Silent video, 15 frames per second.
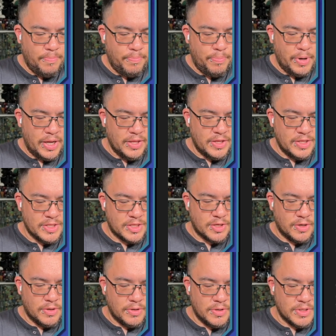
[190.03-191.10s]
Baylan
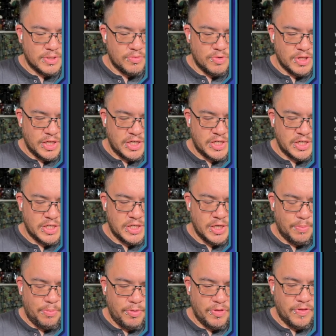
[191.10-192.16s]
Skoll's
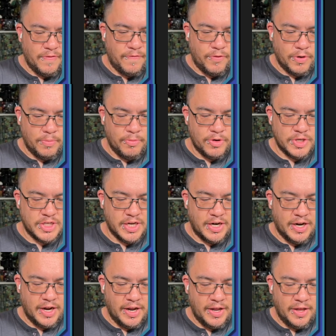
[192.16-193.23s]
relationship with the former
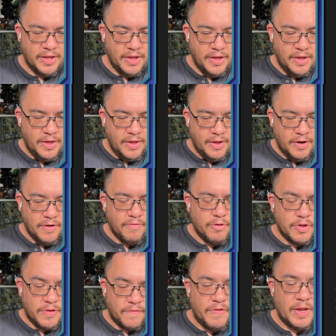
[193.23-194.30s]
Jedi, or
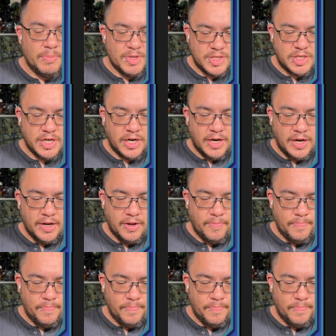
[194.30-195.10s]
with a famous Jedi,